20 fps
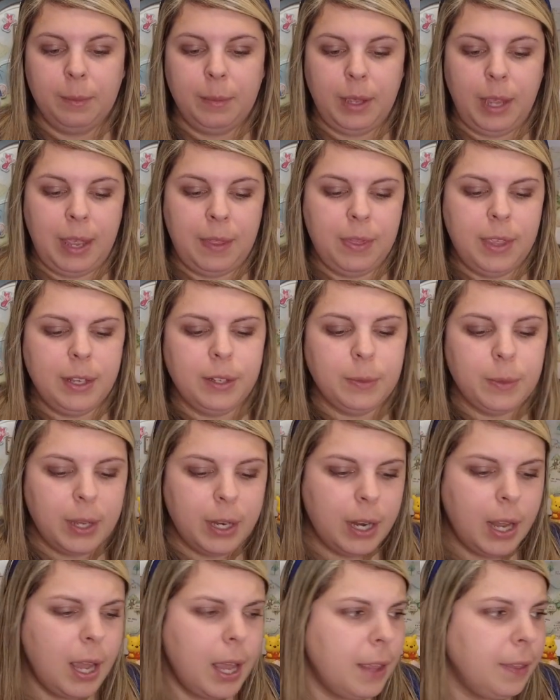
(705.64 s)
And this
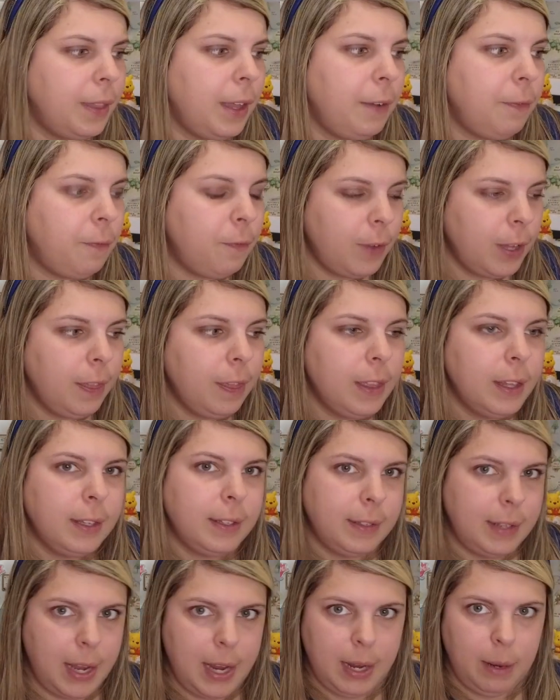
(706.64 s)
one, they fit the
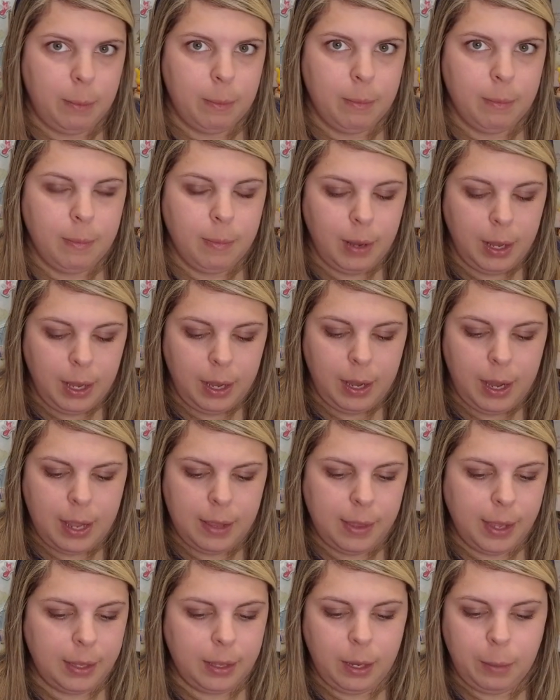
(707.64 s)
same,
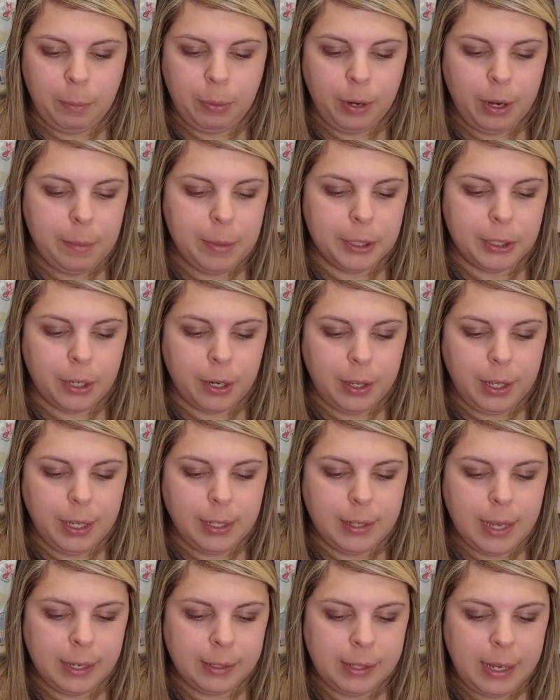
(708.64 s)
and like they pretty much are the
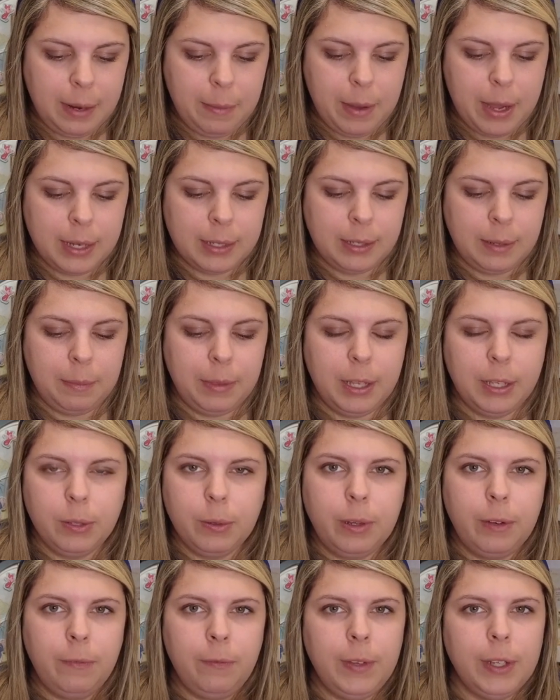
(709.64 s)
exact same, except this
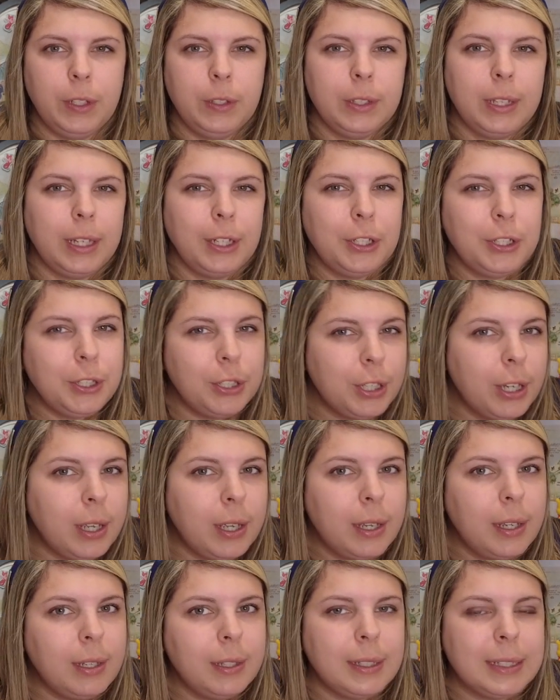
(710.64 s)
one feels like
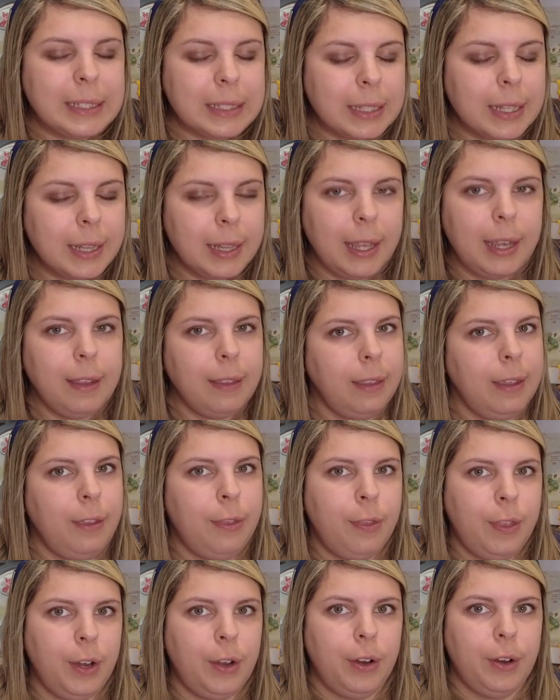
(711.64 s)
just slightly
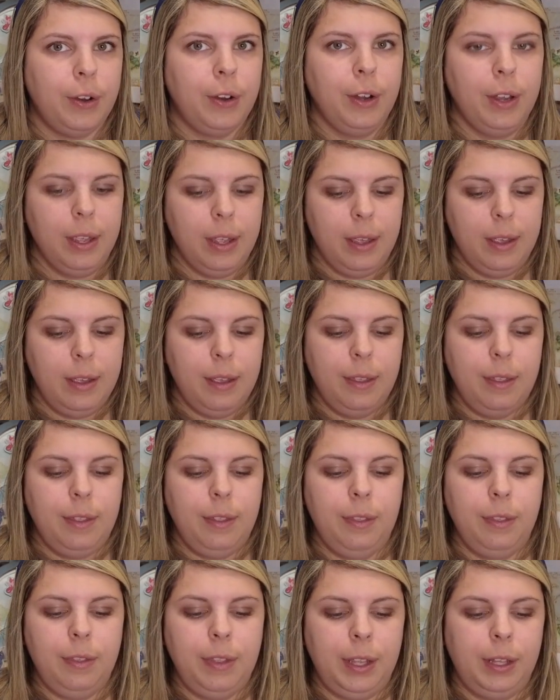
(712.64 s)
thinner
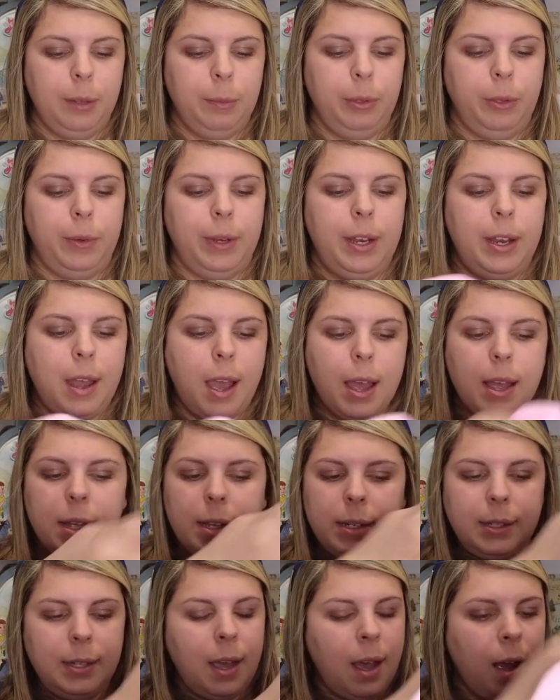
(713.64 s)
than the blue one. Not
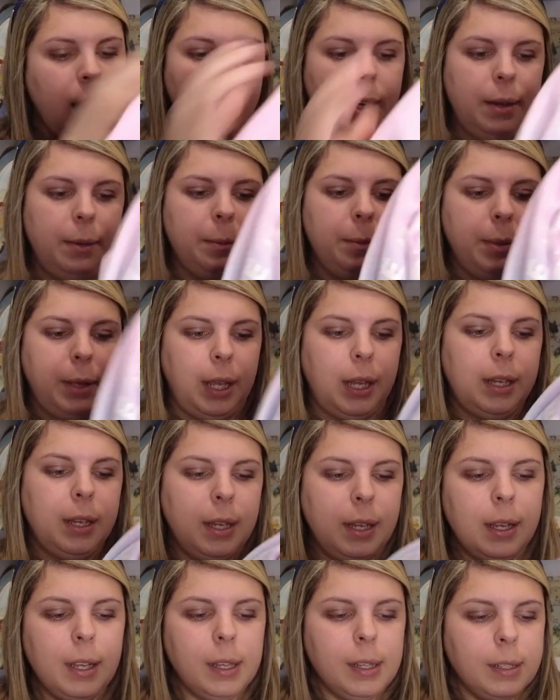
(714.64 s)
a ton, but
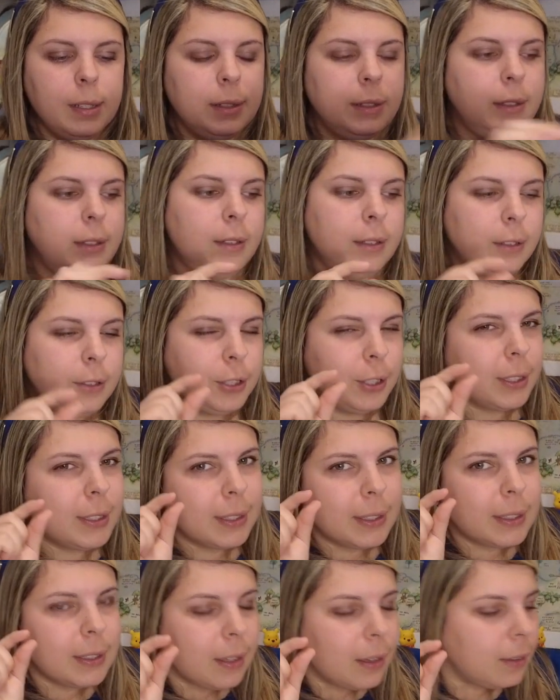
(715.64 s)
just
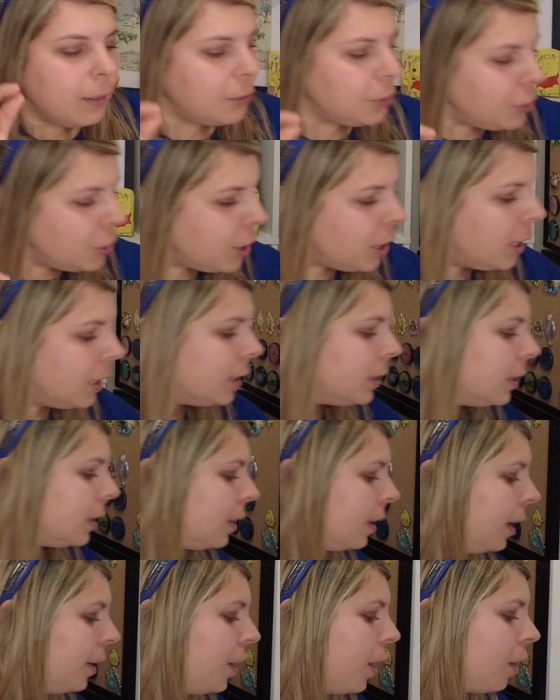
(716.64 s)

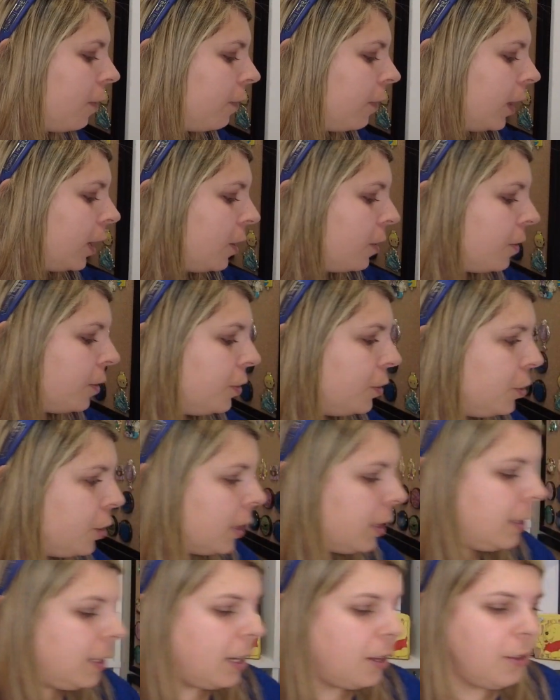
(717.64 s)
enough, like you can
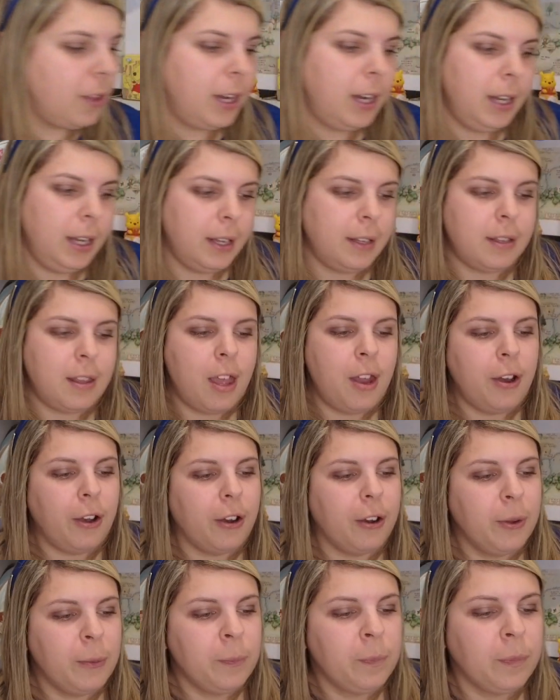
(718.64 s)
just tell that it is
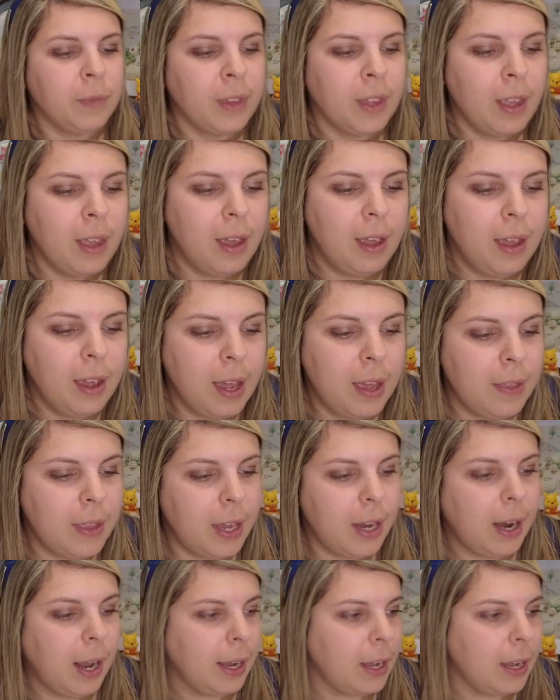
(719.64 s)
thinner. And then I